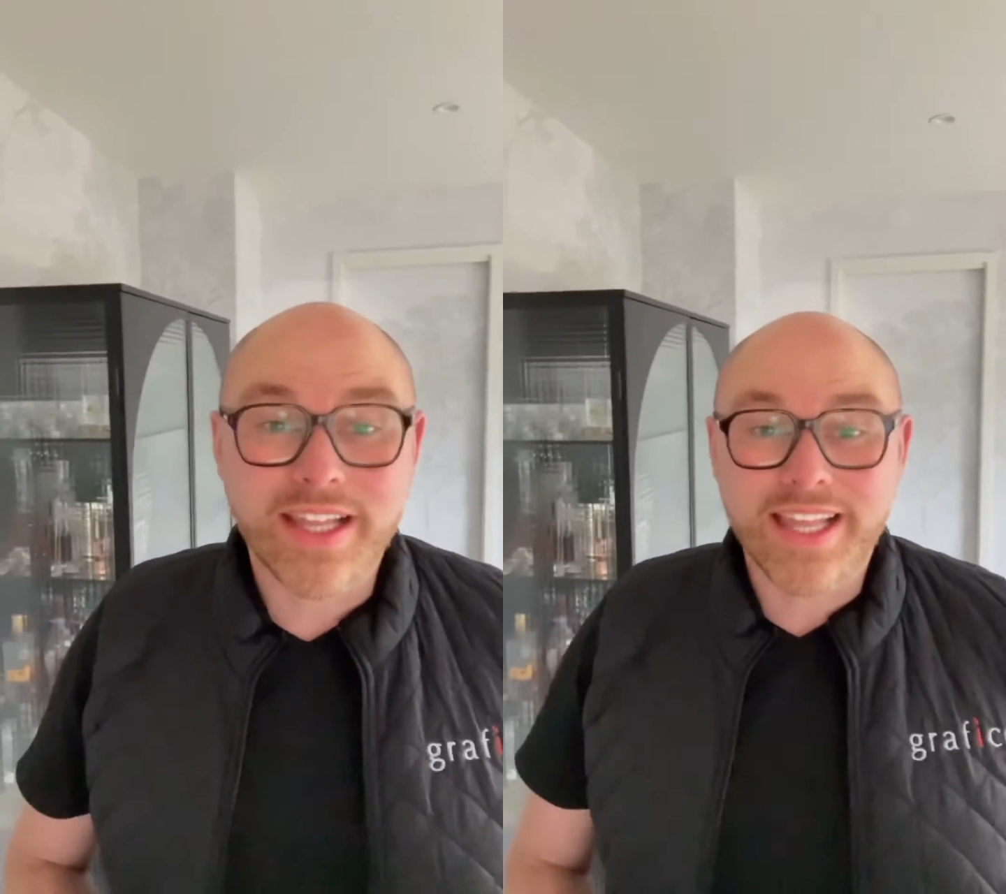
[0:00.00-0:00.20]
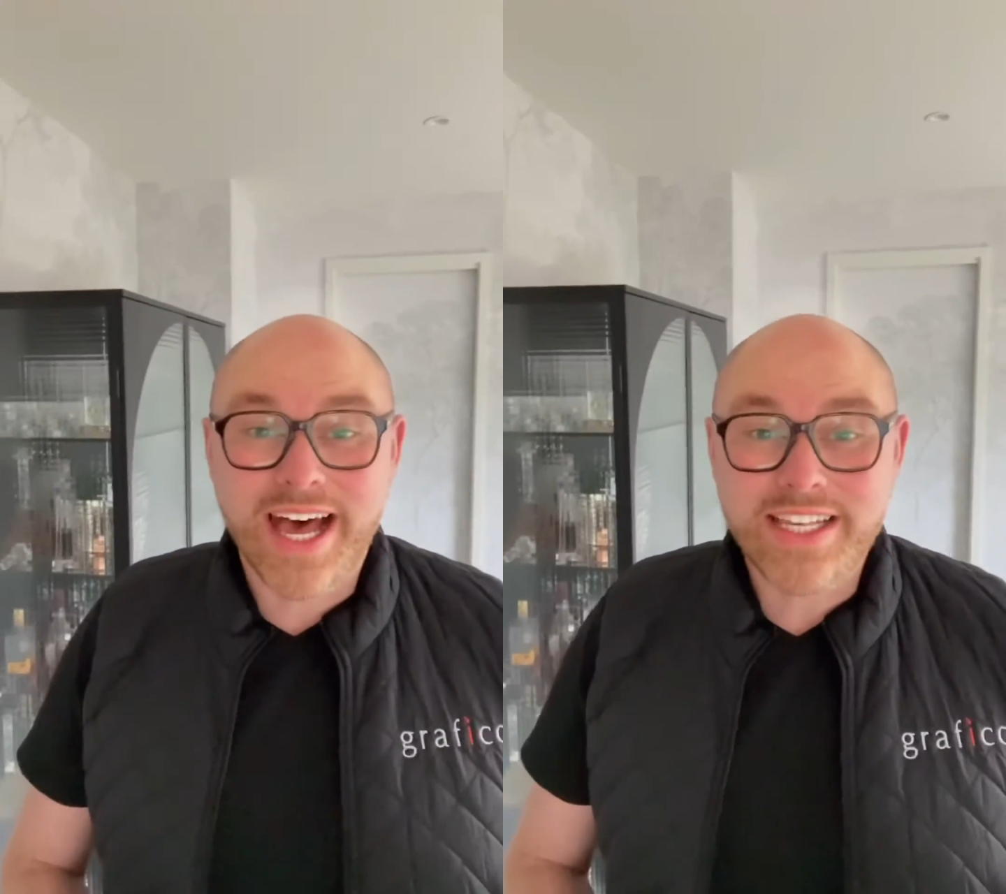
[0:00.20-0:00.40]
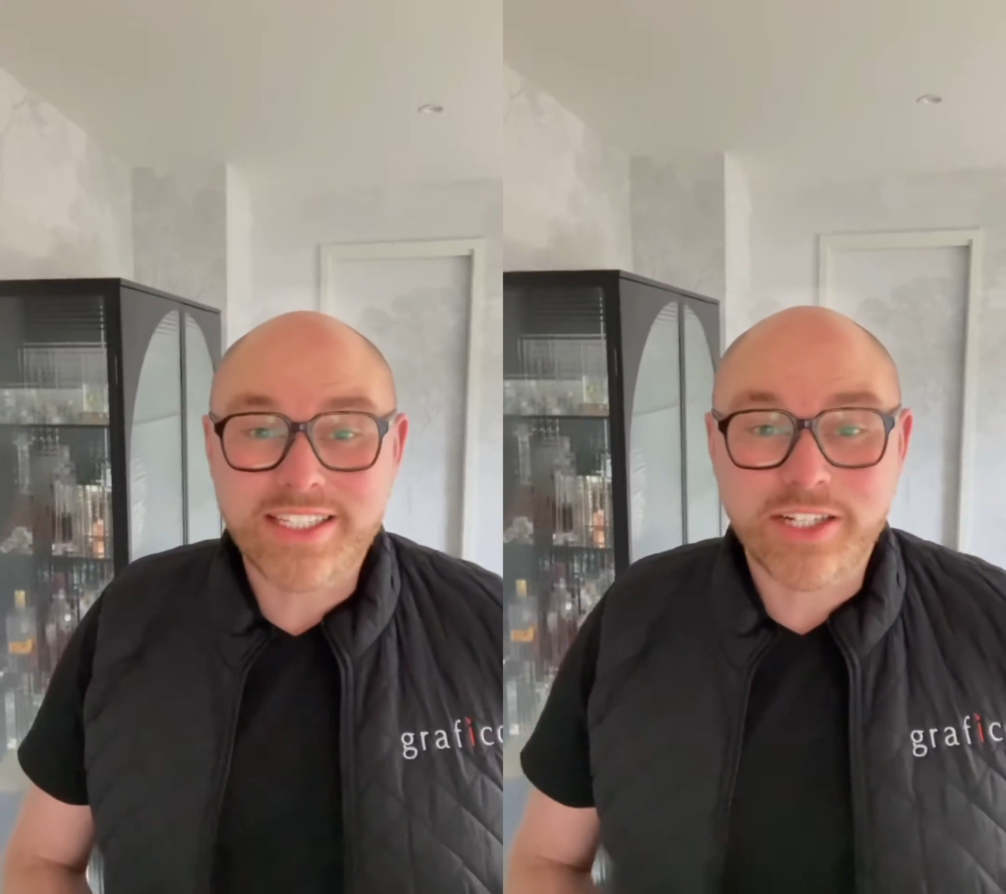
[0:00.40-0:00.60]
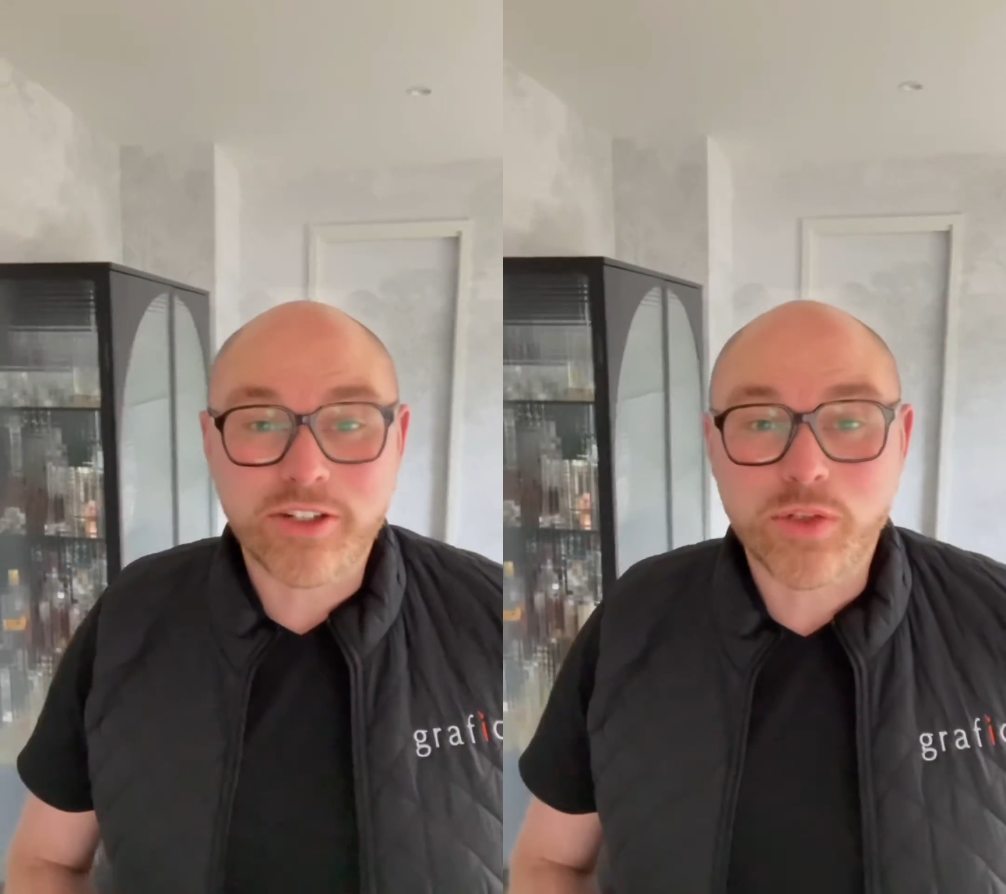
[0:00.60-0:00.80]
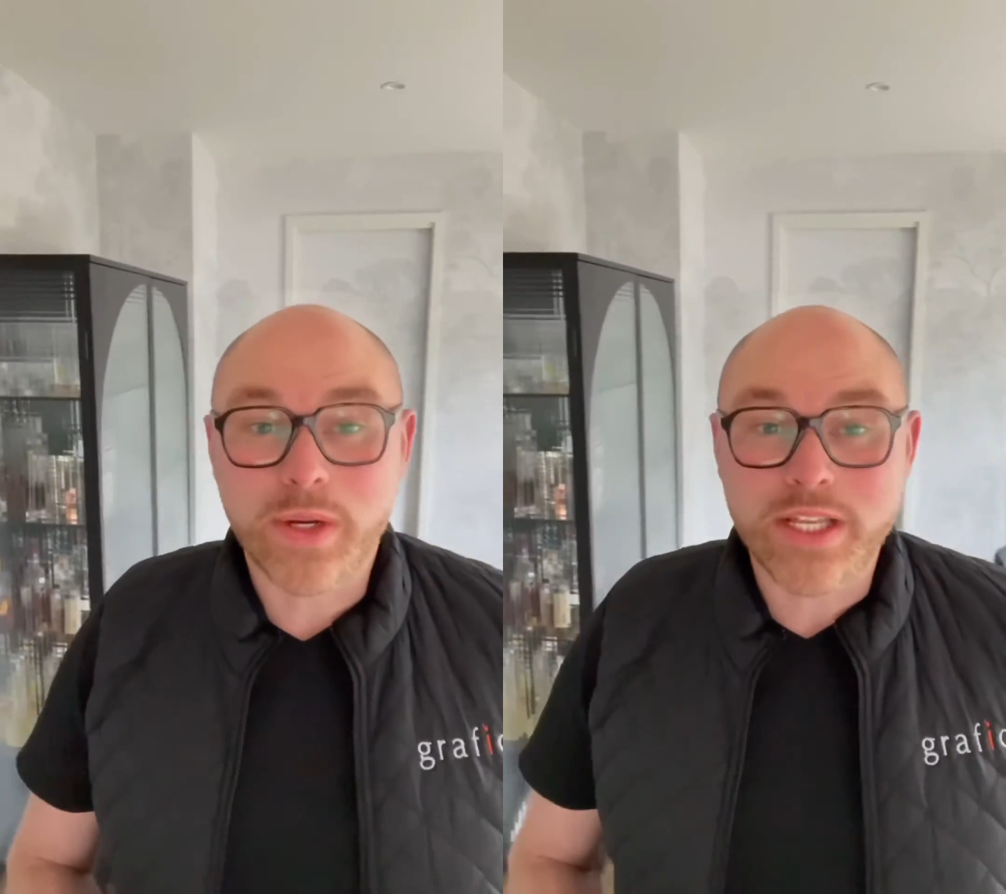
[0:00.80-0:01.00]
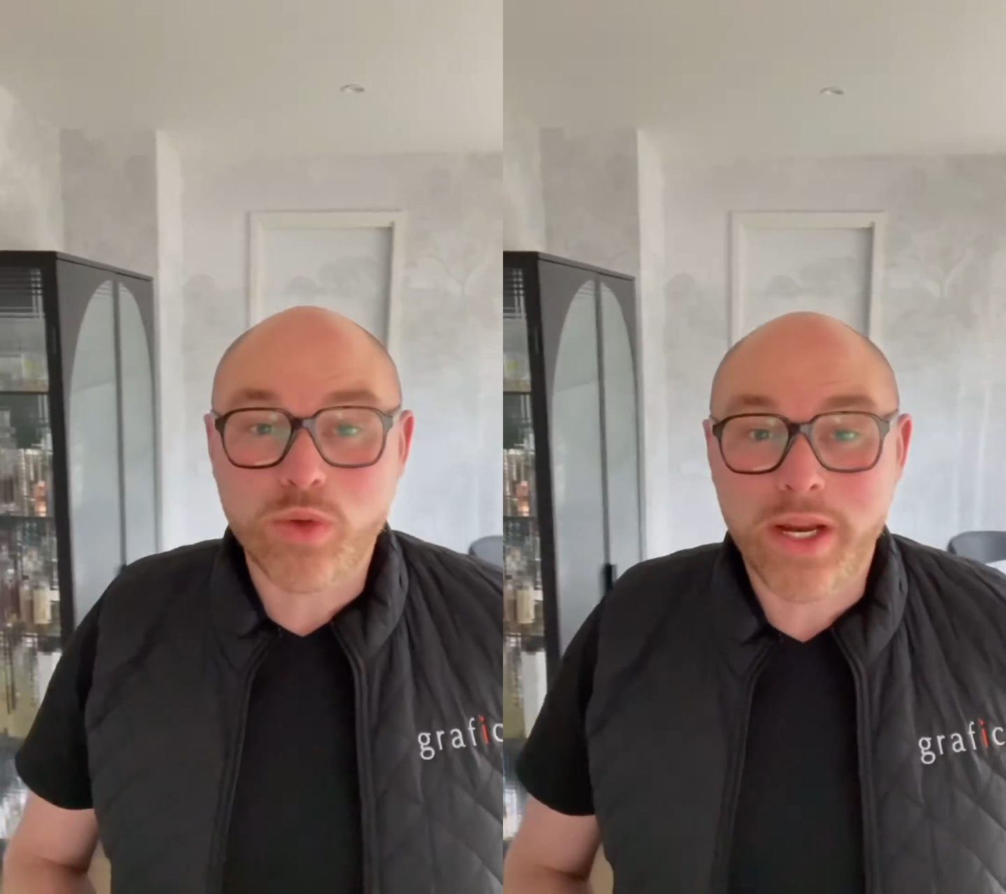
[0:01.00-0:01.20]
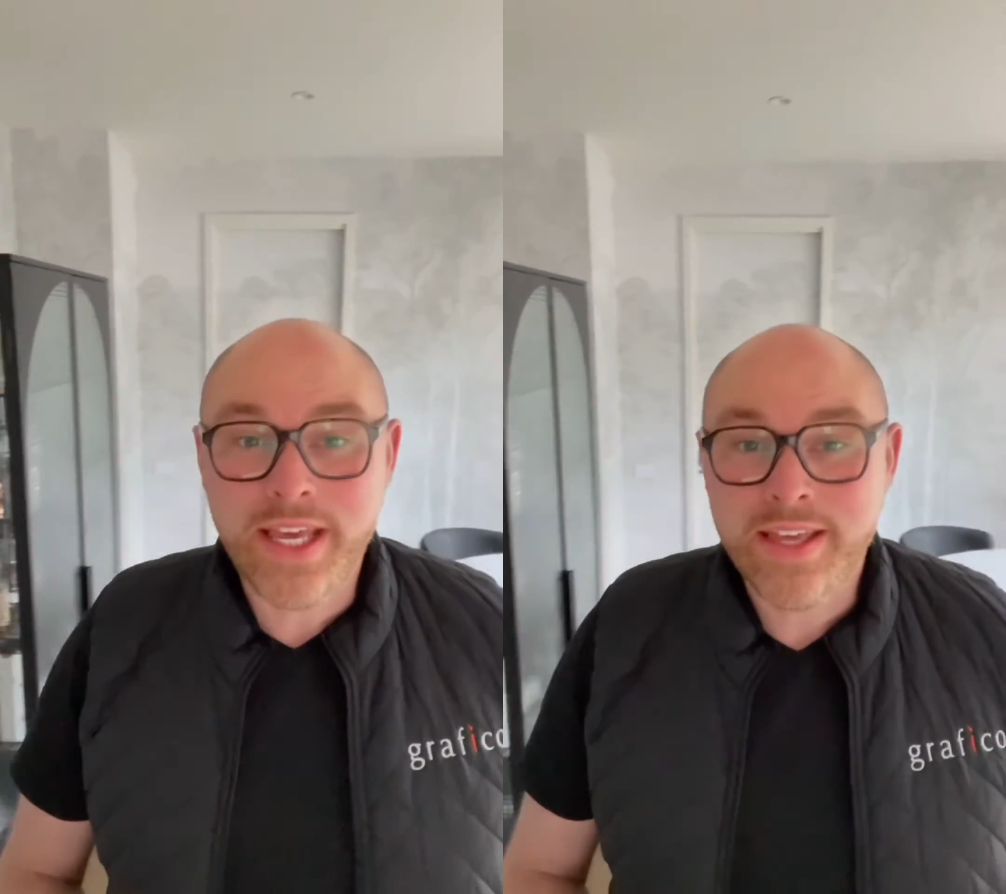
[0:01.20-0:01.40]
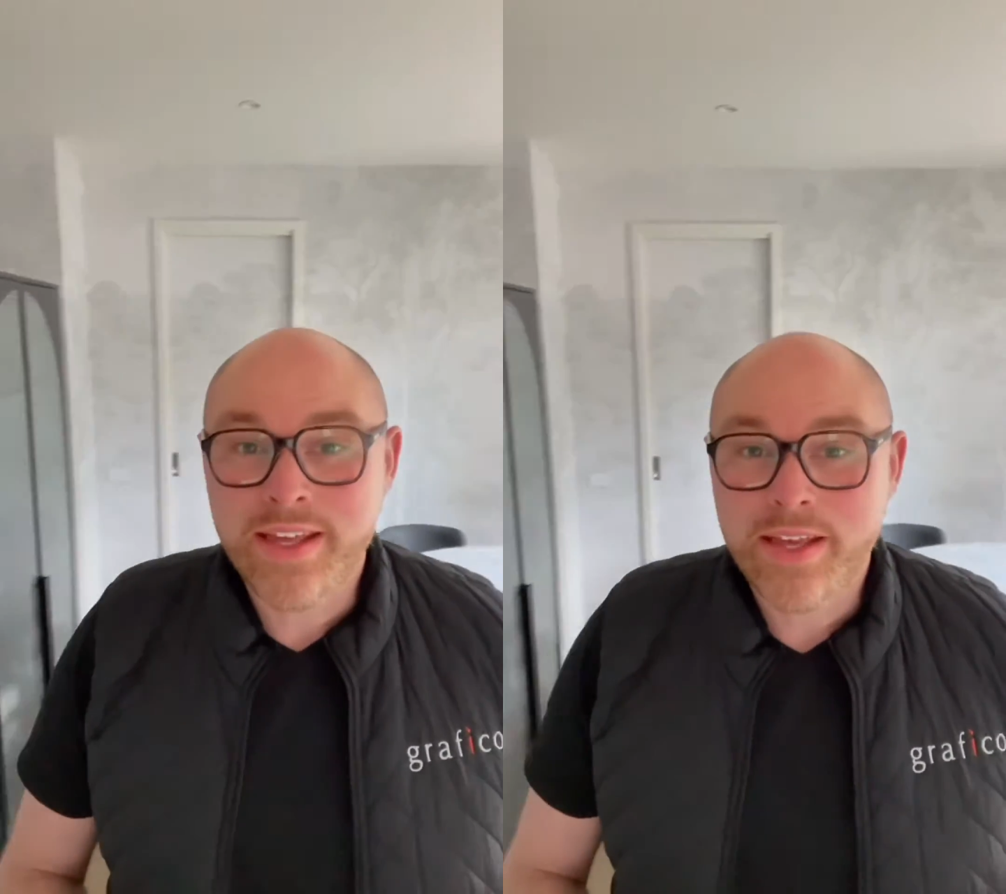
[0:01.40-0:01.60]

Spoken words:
last year in 2020,